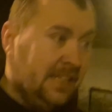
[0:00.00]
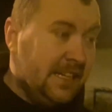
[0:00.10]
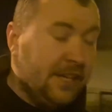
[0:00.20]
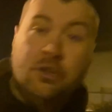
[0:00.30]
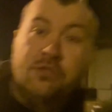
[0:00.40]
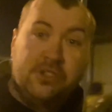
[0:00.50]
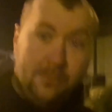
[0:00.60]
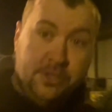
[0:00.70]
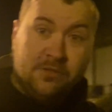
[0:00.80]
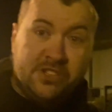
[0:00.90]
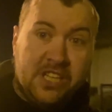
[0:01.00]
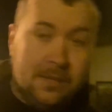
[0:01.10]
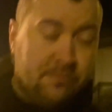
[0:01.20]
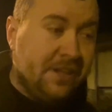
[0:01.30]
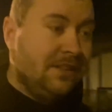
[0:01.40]
And I know some of you are
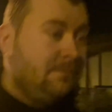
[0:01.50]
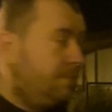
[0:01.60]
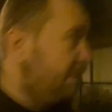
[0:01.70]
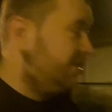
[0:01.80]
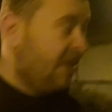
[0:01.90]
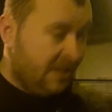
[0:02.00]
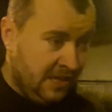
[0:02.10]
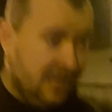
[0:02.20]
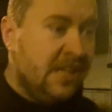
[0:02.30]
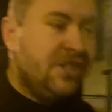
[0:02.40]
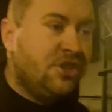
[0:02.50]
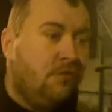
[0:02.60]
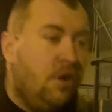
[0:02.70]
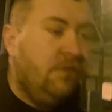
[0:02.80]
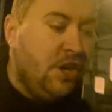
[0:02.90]
celebrating, but
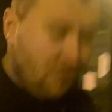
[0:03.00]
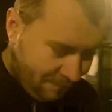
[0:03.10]
screw you.